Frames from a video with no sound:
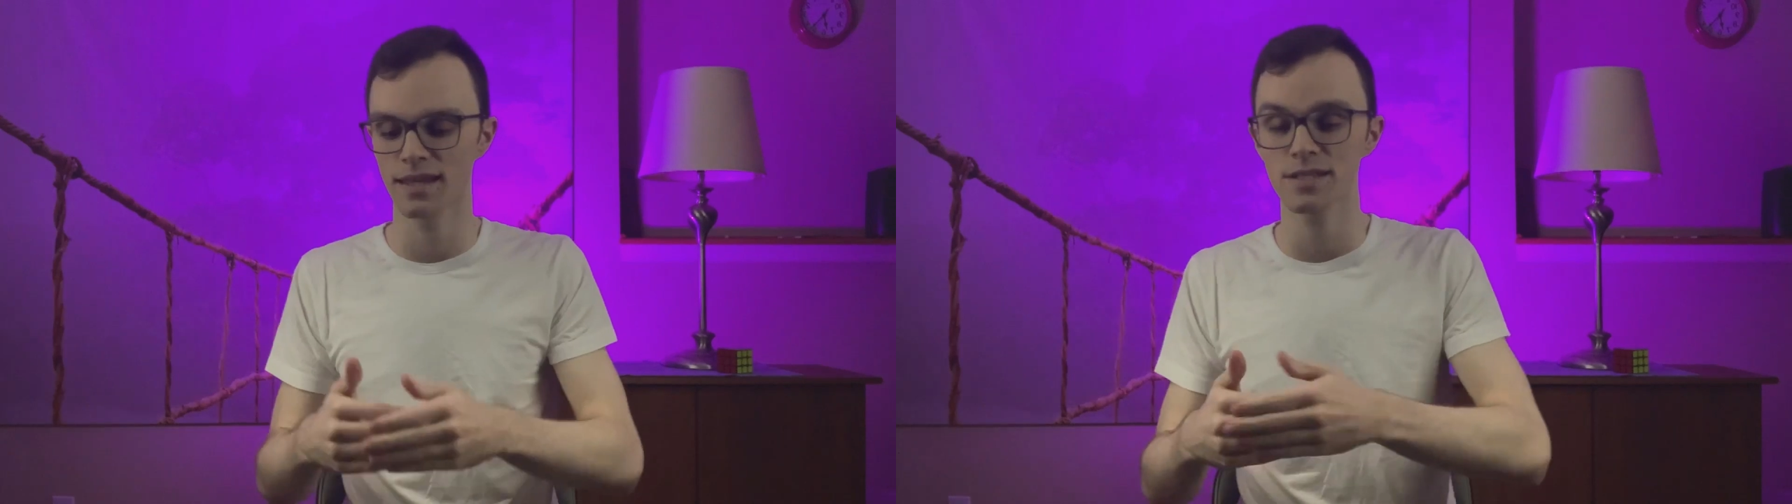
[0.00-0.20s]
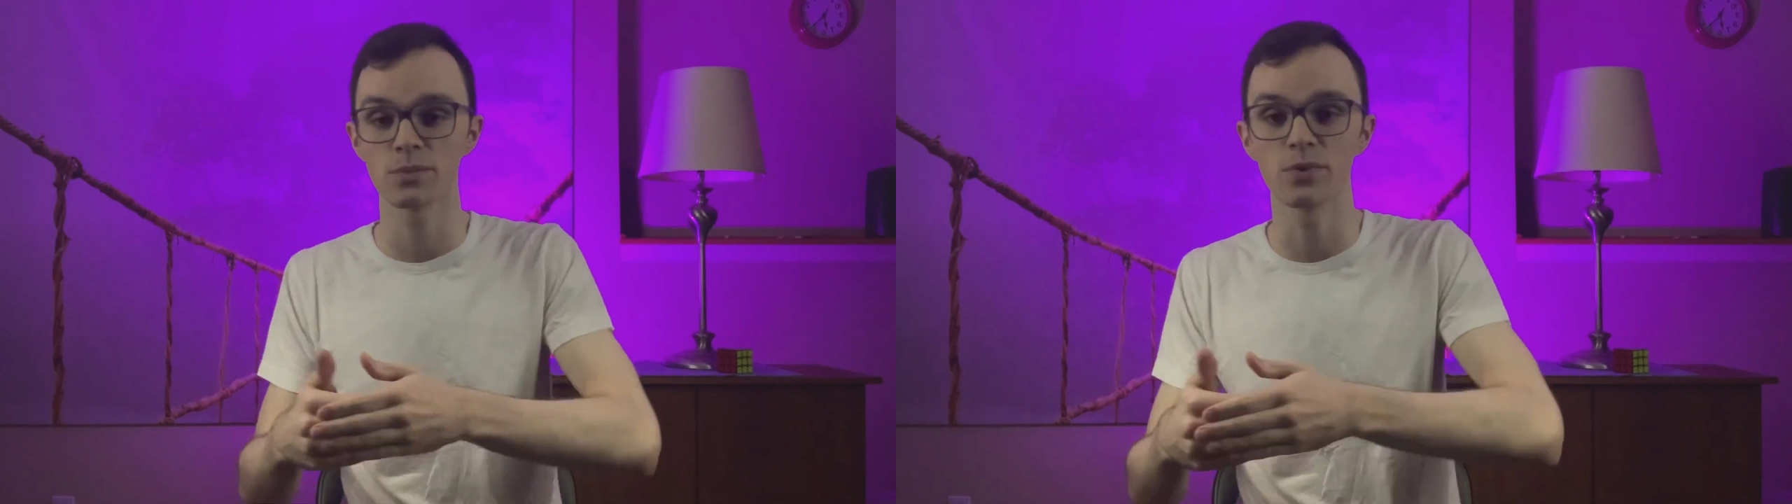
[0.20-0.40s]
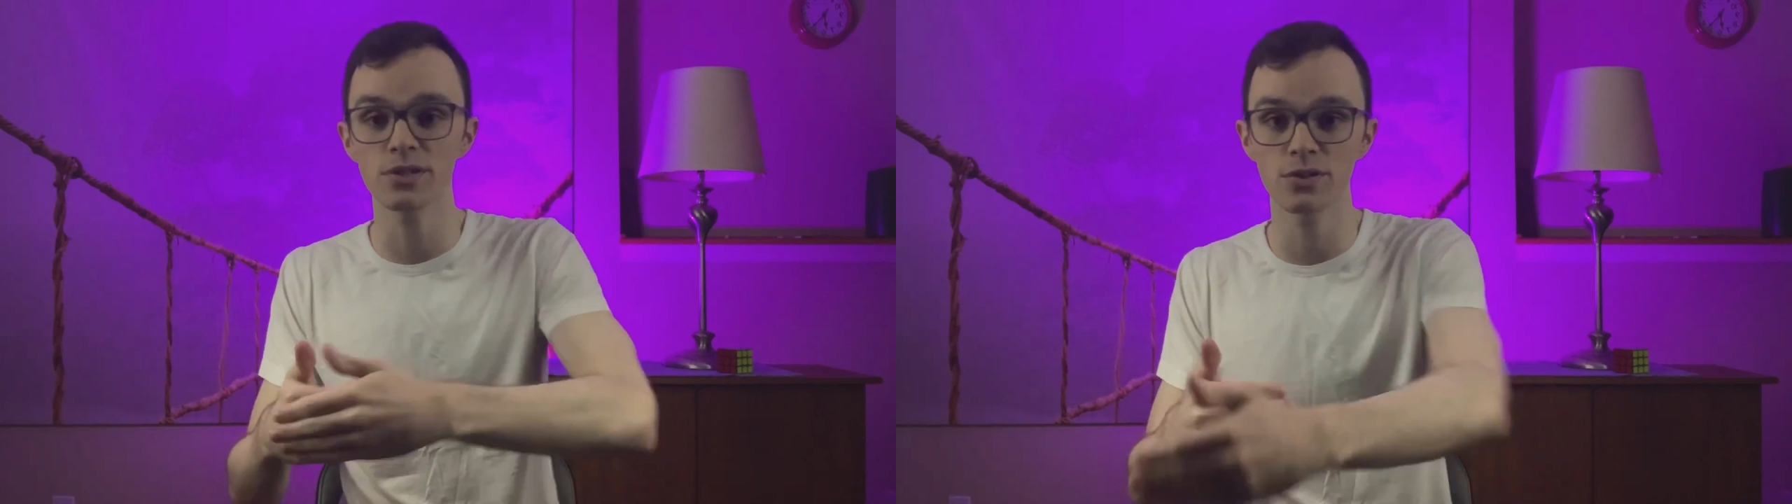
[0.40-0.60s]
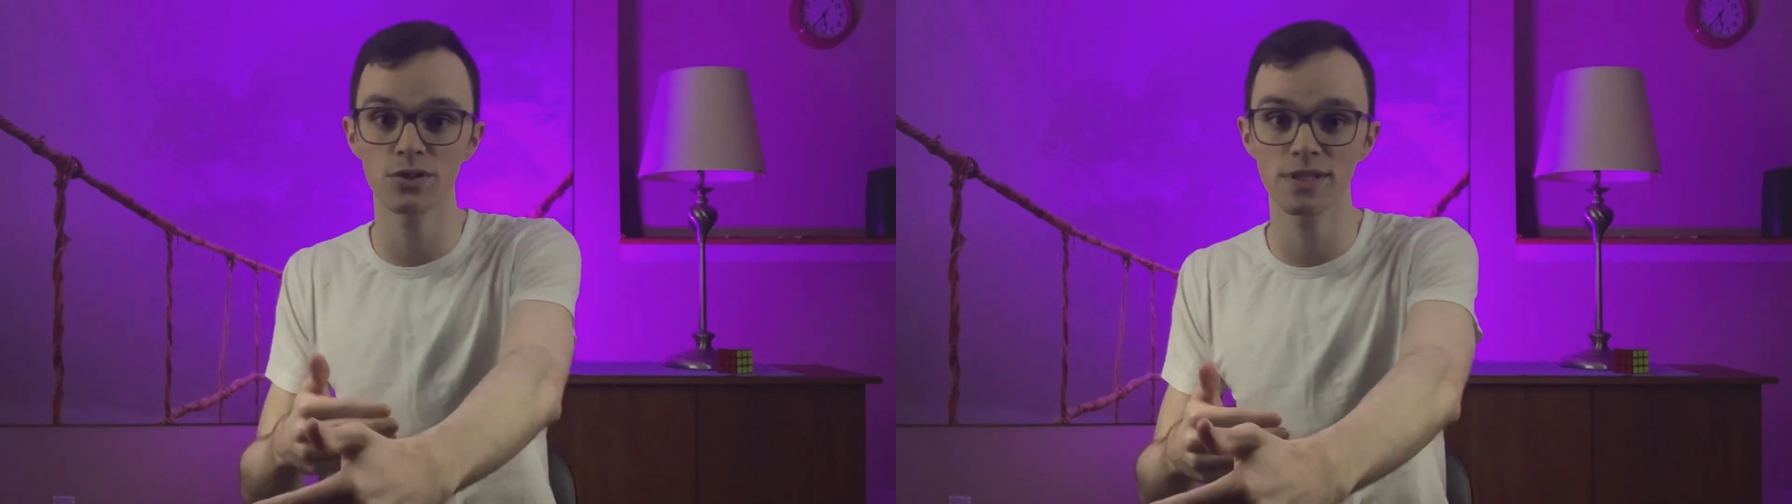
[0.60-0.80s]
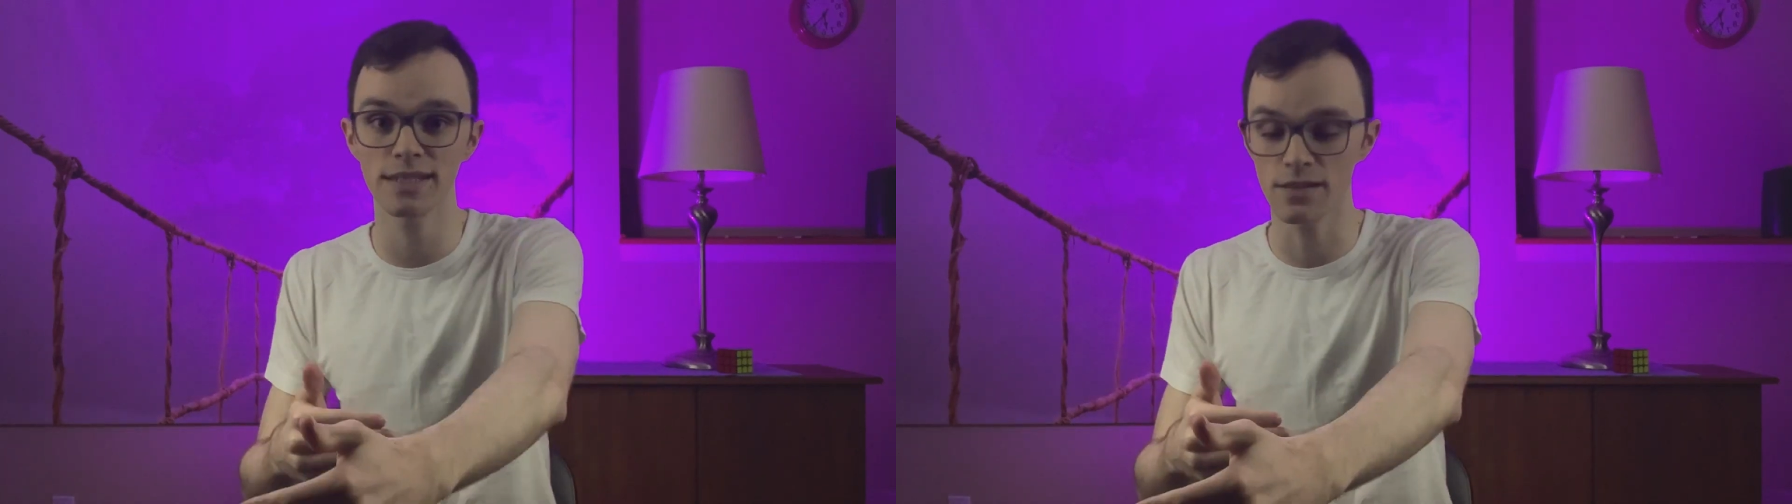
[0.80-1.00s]
some researchers
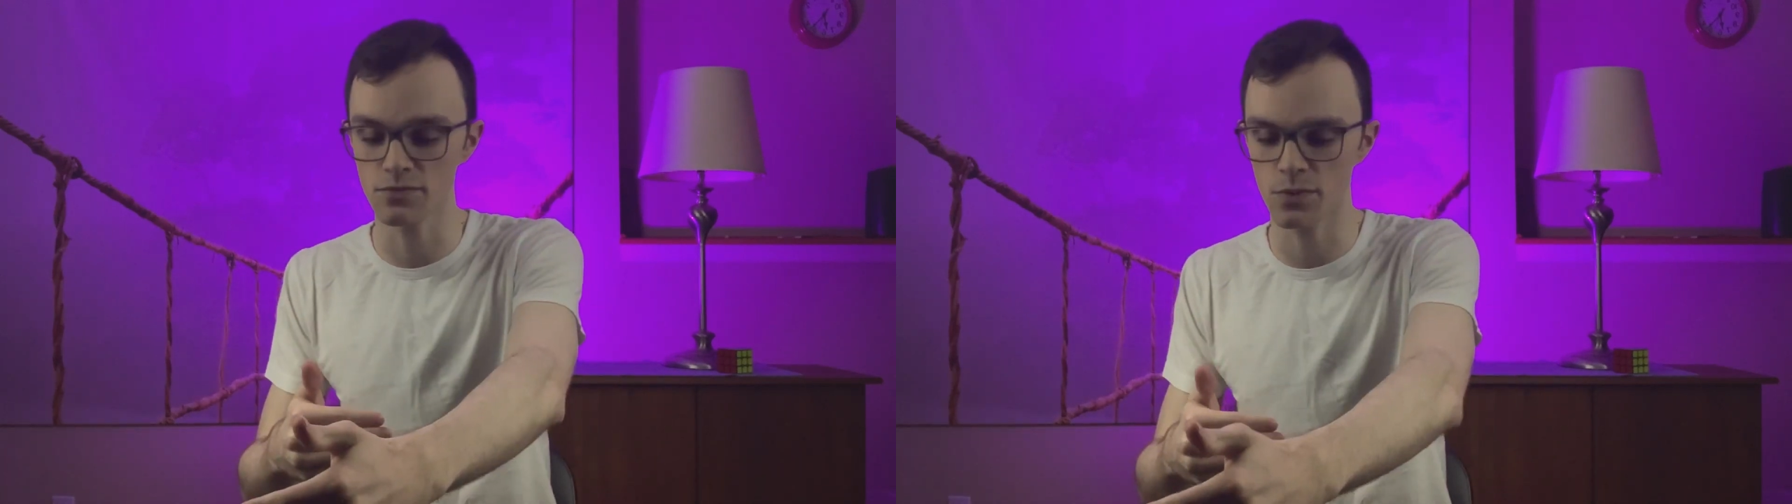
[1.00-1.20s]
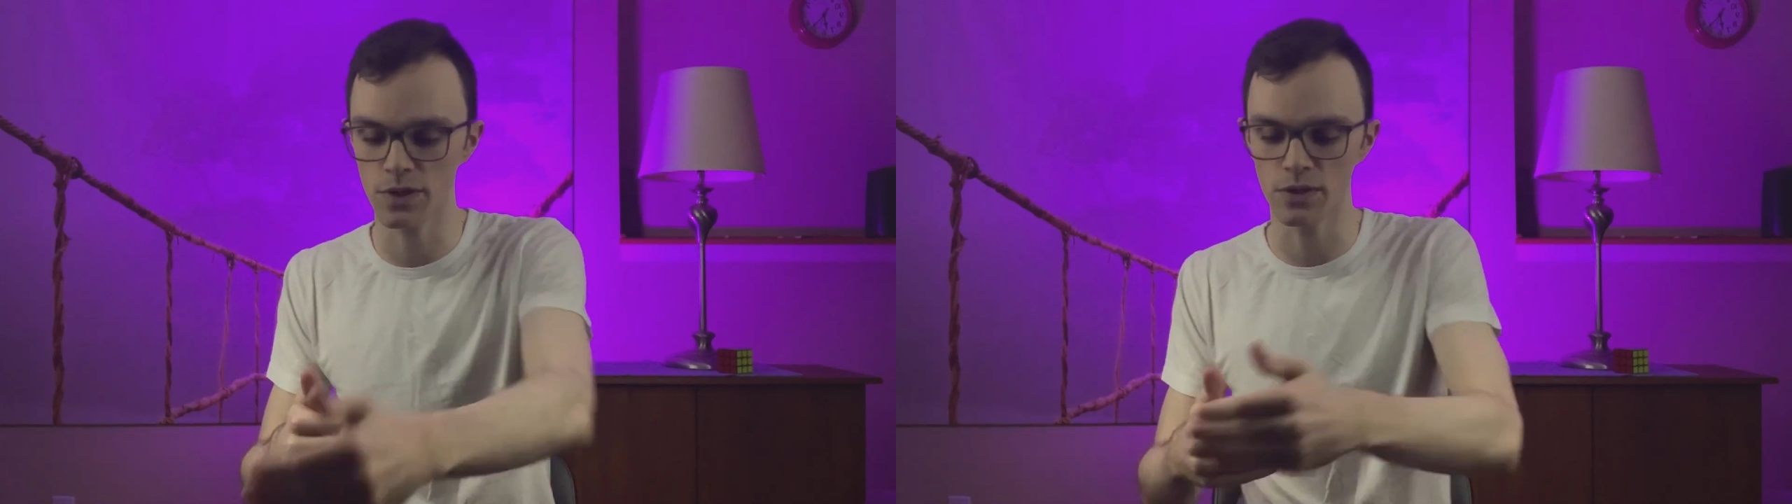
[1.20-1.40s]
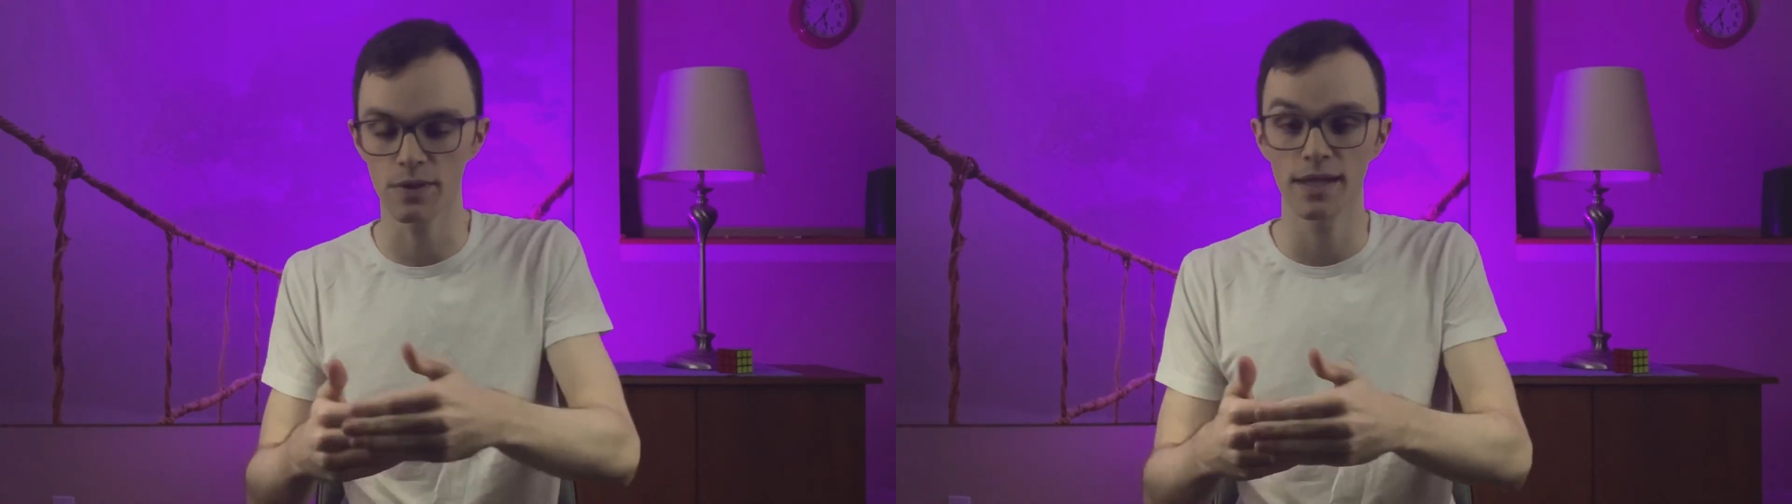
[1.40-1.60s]
did that for you,